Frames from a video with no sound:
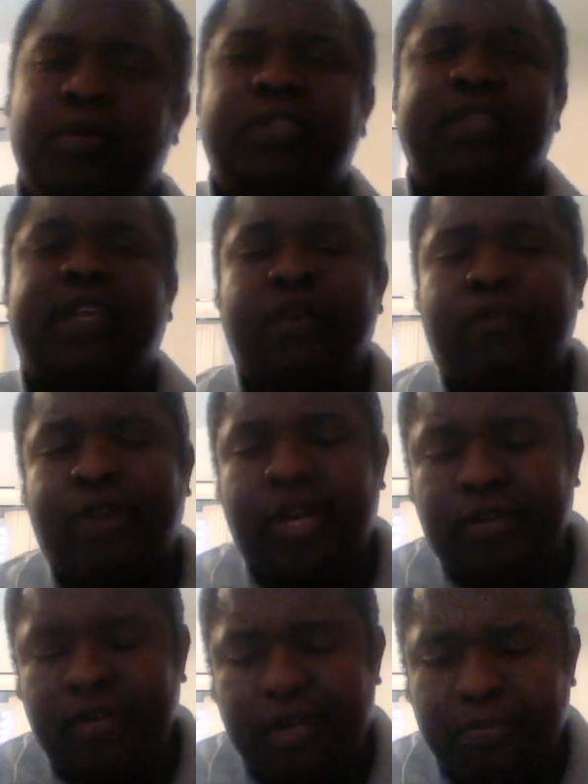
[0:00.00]
scale
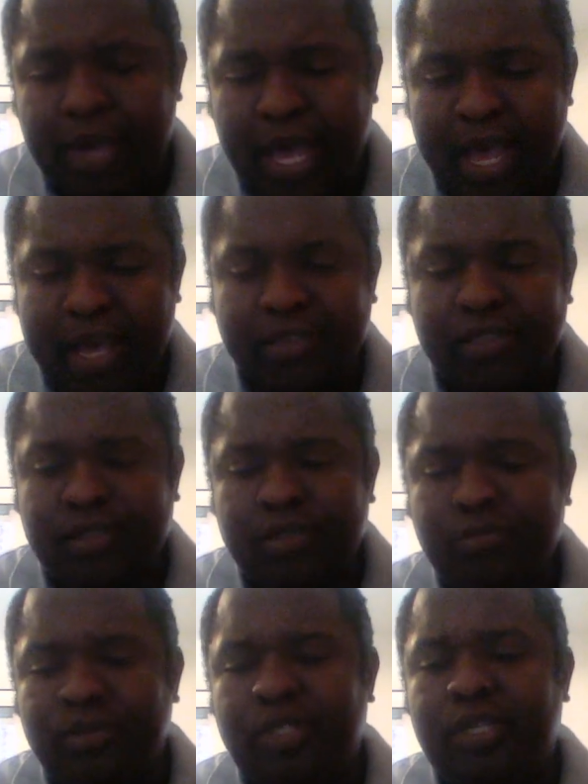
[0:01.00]
factor in the past.
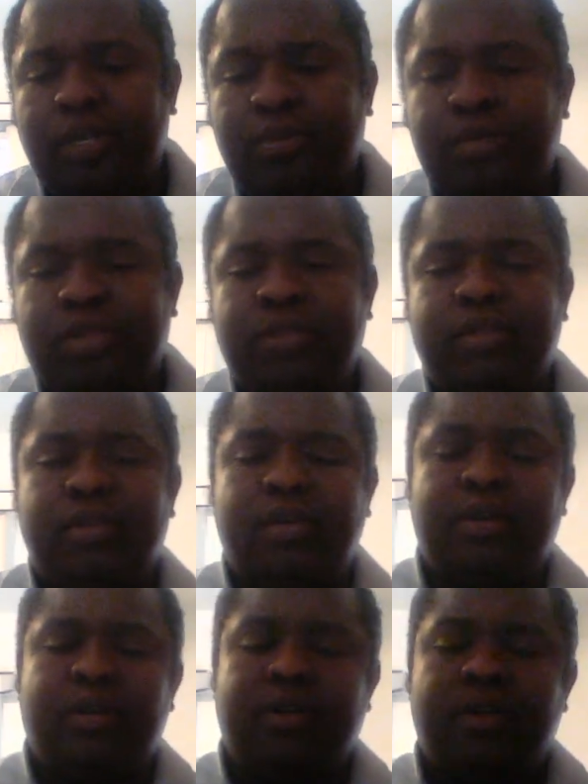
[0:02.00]
We dealt with
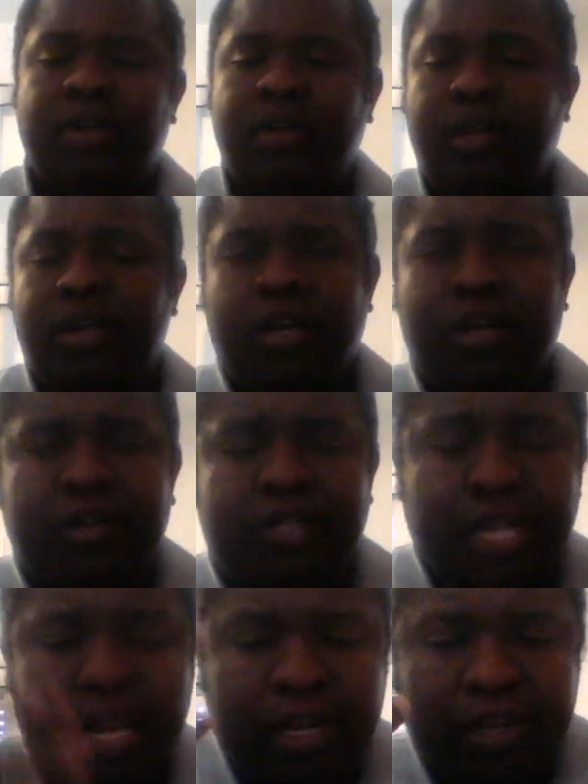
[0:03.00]

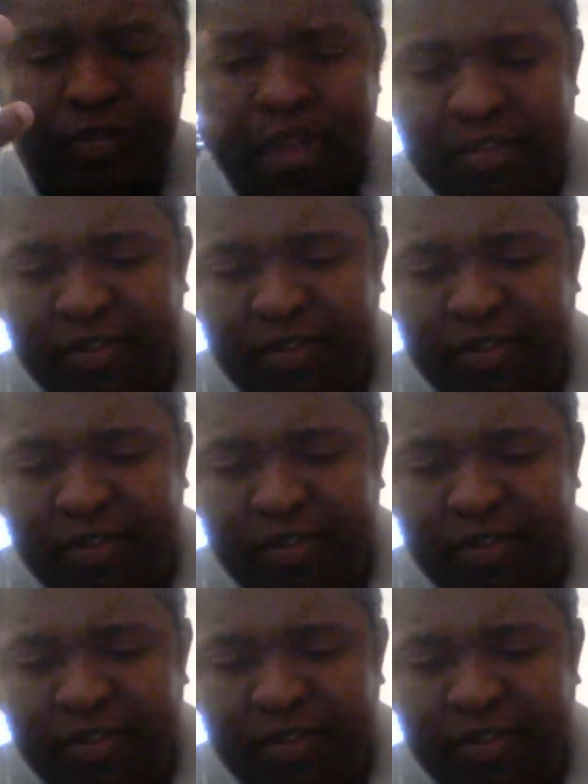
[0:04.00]
understanding if you have a